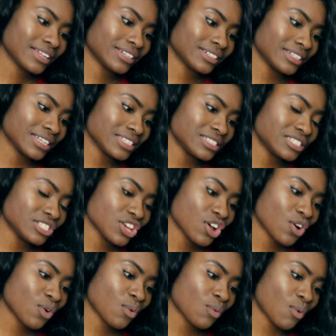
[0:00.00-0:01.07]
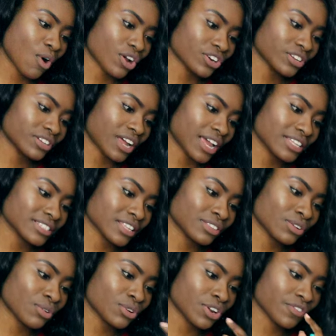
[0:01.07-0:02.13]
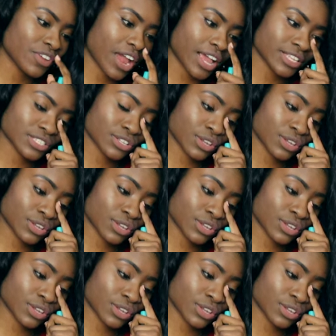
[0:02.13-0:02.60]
lids, water lines, and the corner of your eyes.